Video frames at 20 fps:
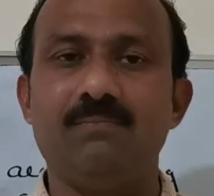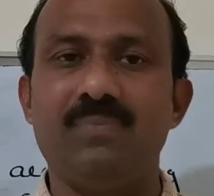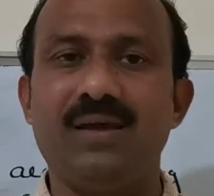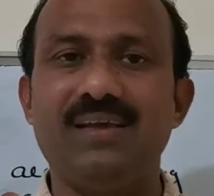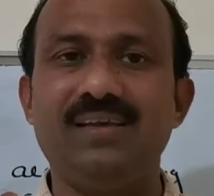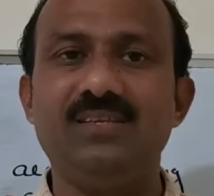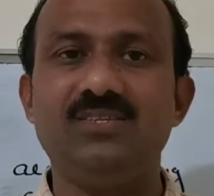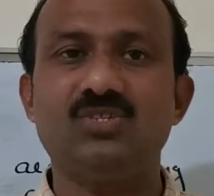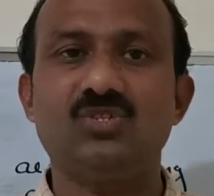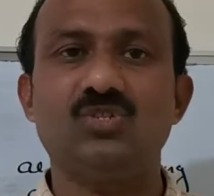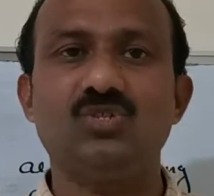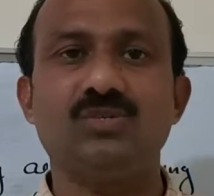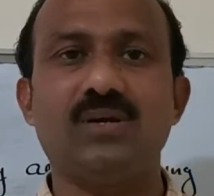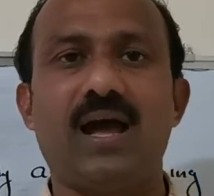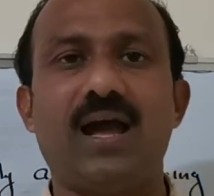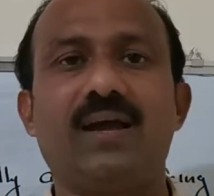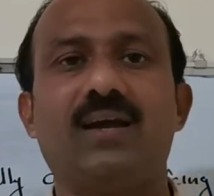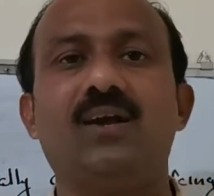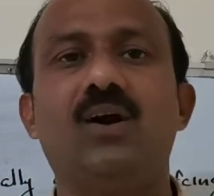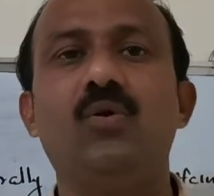based
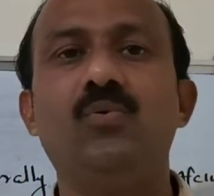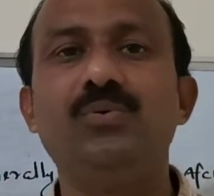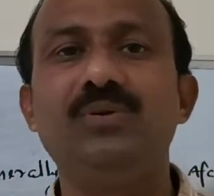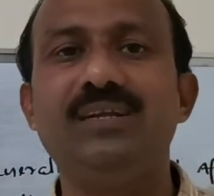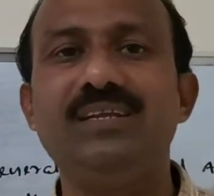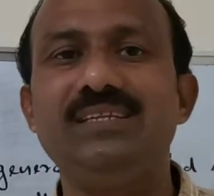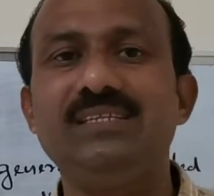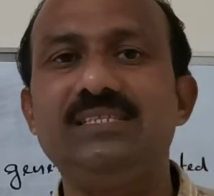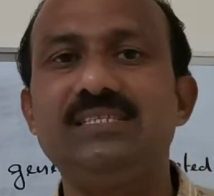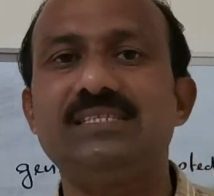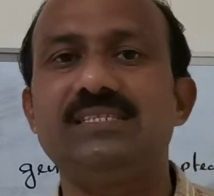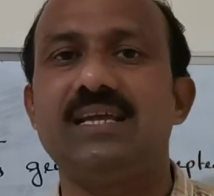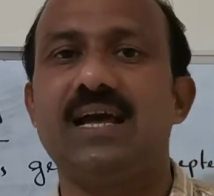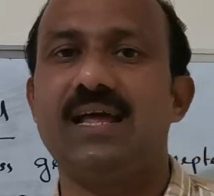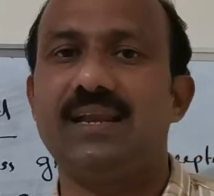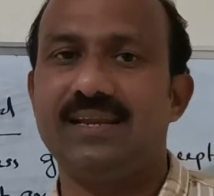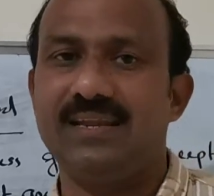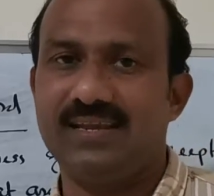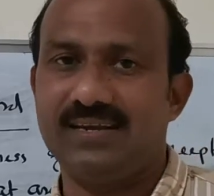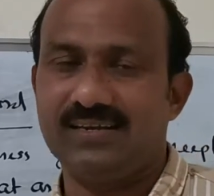accounting
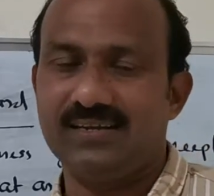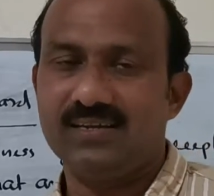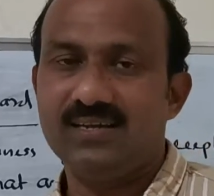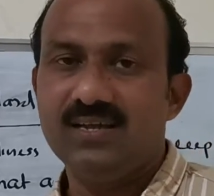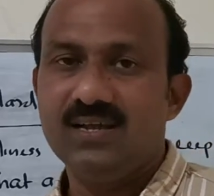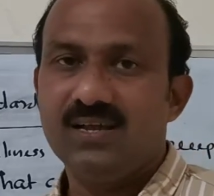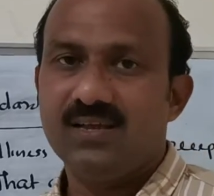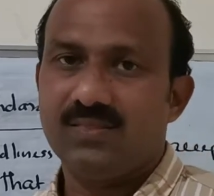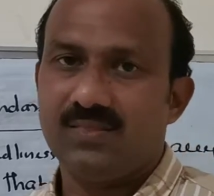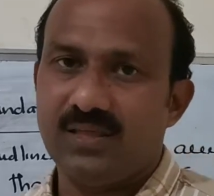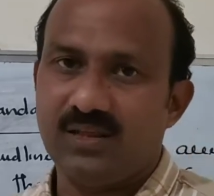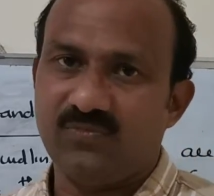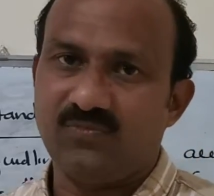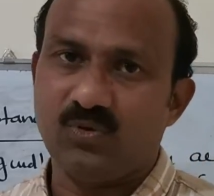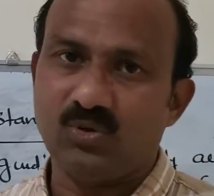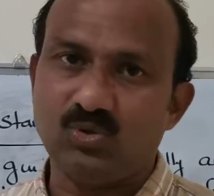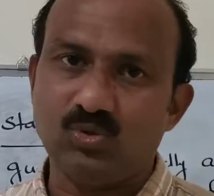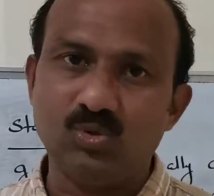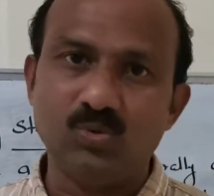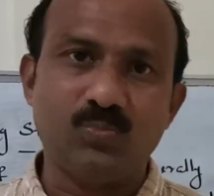standard.
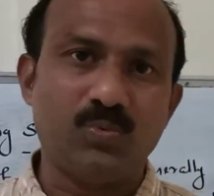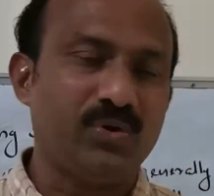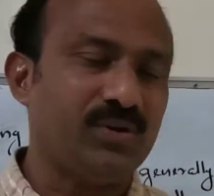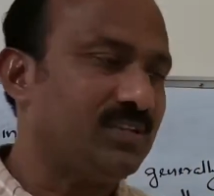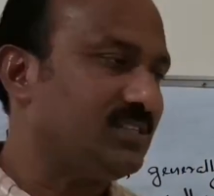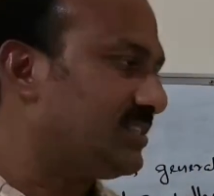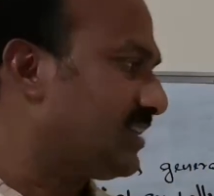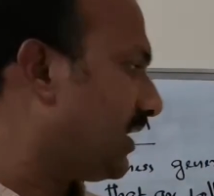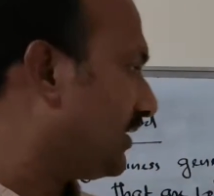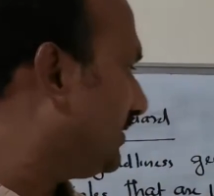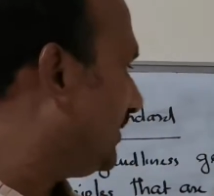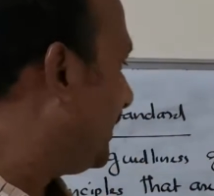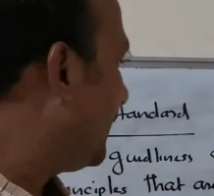Therefore, 2 points are